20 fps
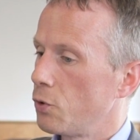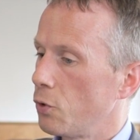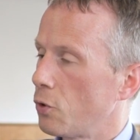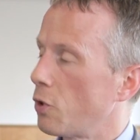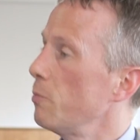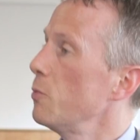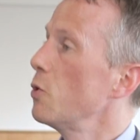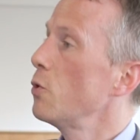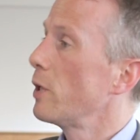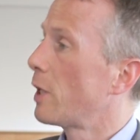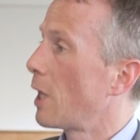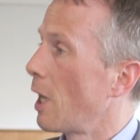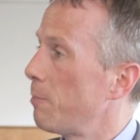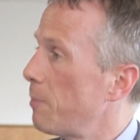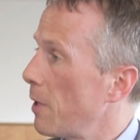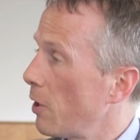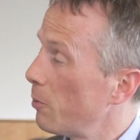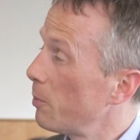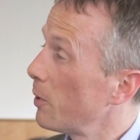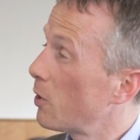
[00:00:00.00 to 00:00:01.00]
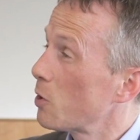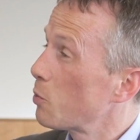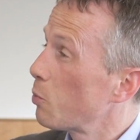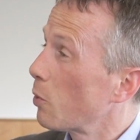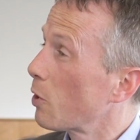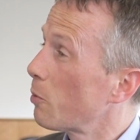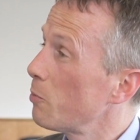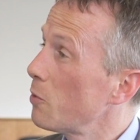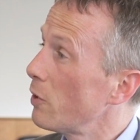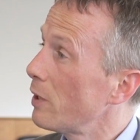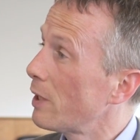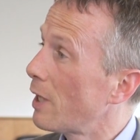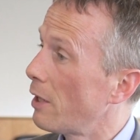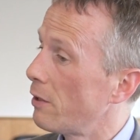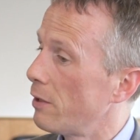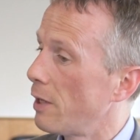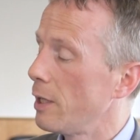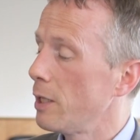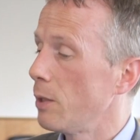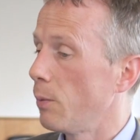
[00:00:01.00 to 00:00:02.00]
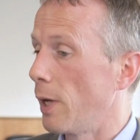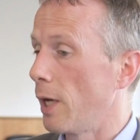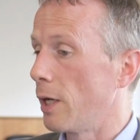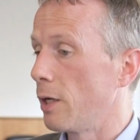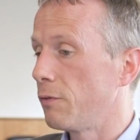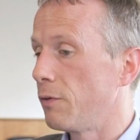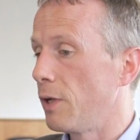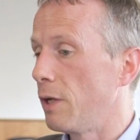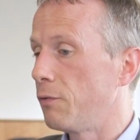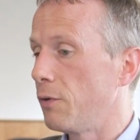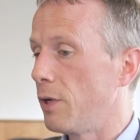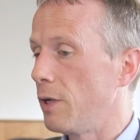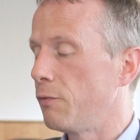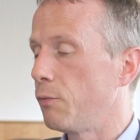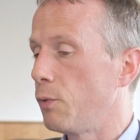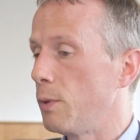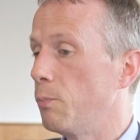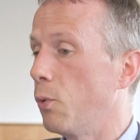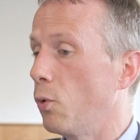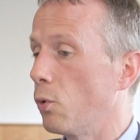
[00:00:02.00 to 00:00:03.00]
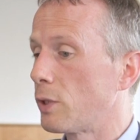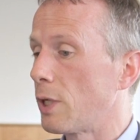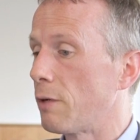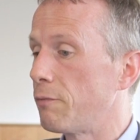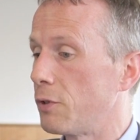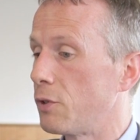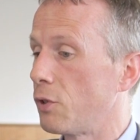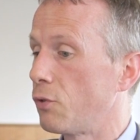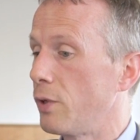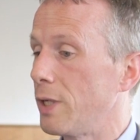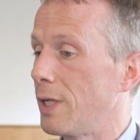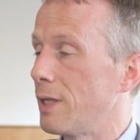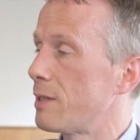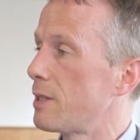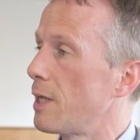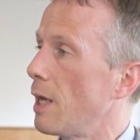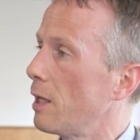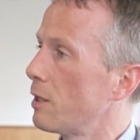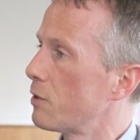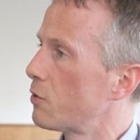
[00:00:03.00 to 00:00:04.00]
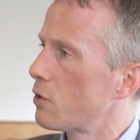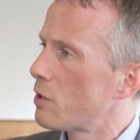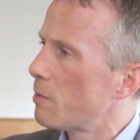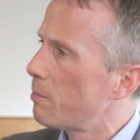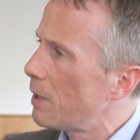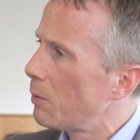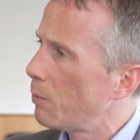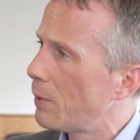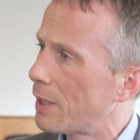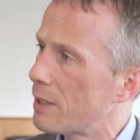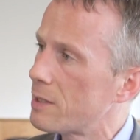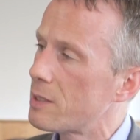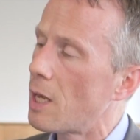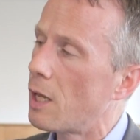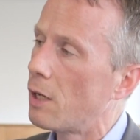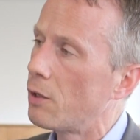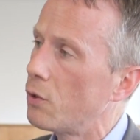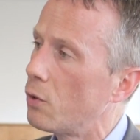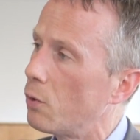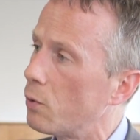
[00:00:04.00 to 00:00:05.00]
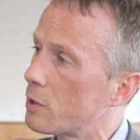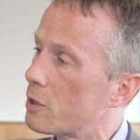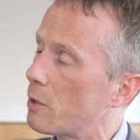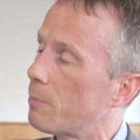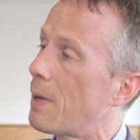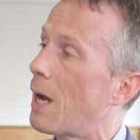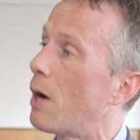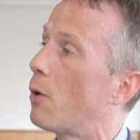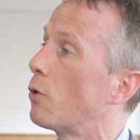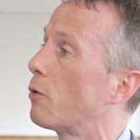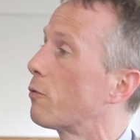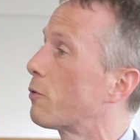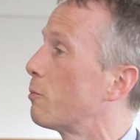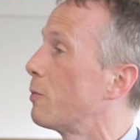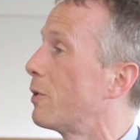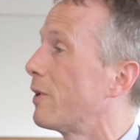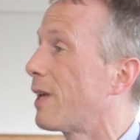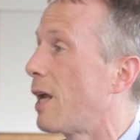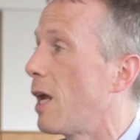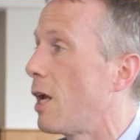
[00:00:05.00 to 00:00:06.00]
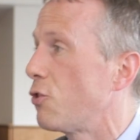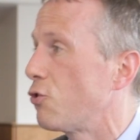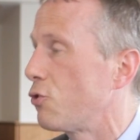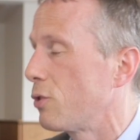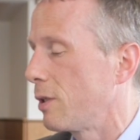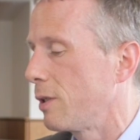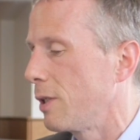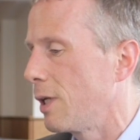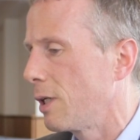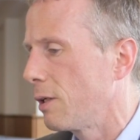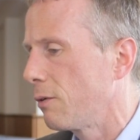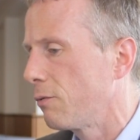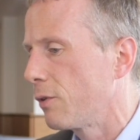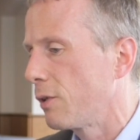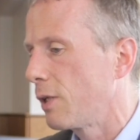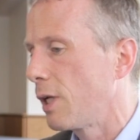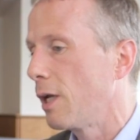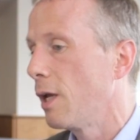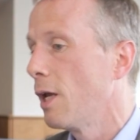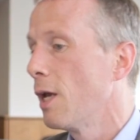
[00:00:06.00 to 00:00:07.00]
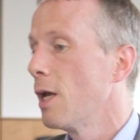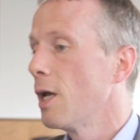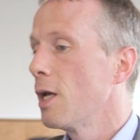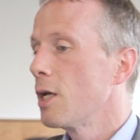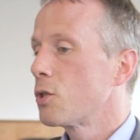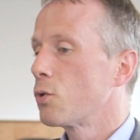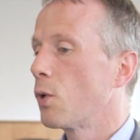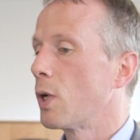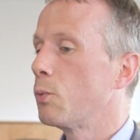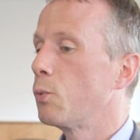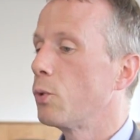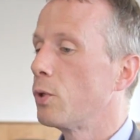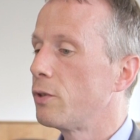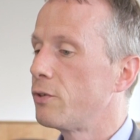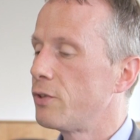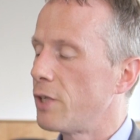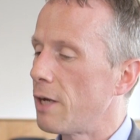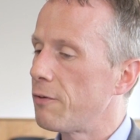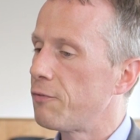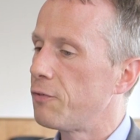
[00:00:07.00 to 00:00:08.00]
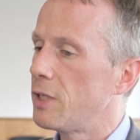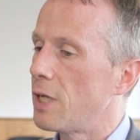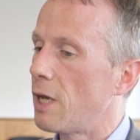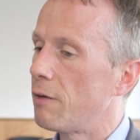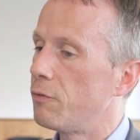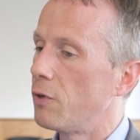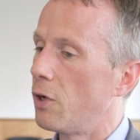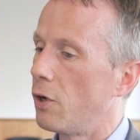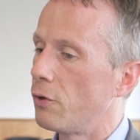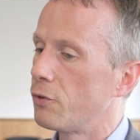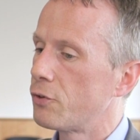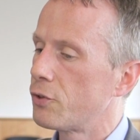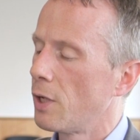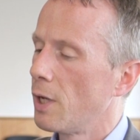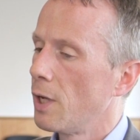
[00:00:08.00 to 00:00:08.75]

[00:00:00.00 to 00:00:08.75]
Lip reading: communicate better, because we're communicating anyway. And if we both have a degree in sales, does it mean we can sell? No, it's the power of communication at the end of the day. So I would definitely have learnt